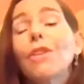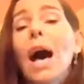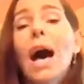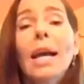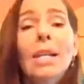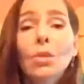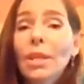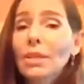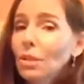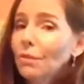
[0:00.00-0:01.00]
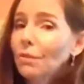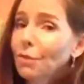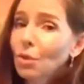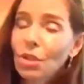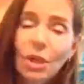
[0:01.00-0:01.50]
fly into the uncertain
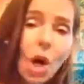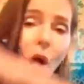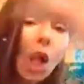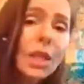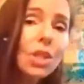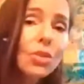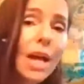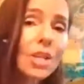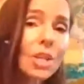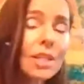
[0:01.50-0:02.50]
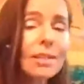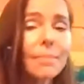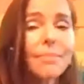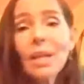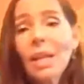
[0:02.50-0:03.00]
future and all the tragedies
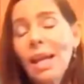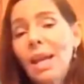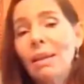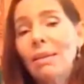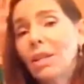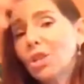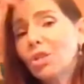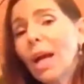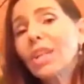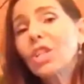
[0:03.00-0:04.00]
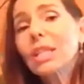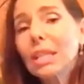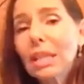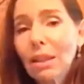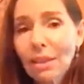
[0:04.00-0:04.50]
and the tragic
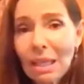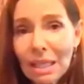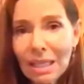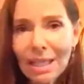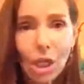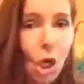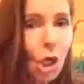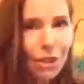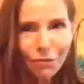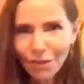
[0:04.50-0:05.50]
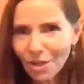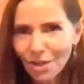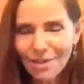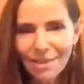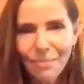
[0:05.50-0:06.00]
thinking and all the
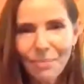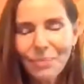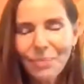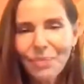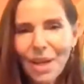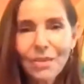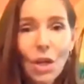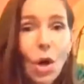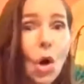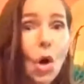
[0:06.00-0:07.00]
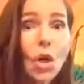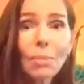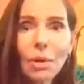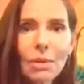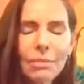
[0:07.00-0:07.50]
fears and the
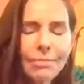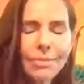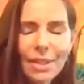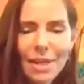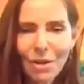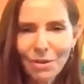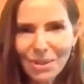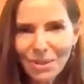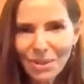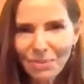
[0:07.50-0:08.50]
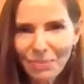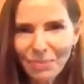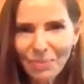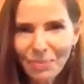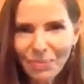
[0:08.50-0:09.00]
horrible scenarios.
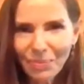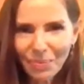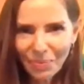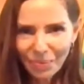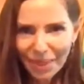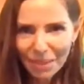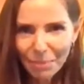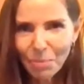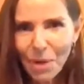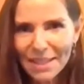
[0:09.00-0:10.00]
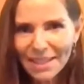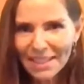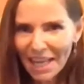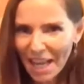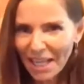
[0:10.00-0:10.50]
Let's be
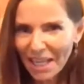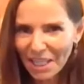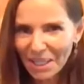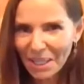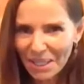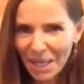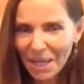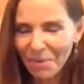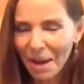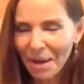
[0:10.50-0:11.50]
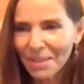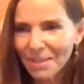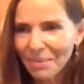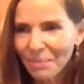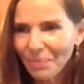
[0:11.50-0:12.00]
present and let's stay
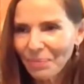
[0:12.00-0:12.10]
grounded.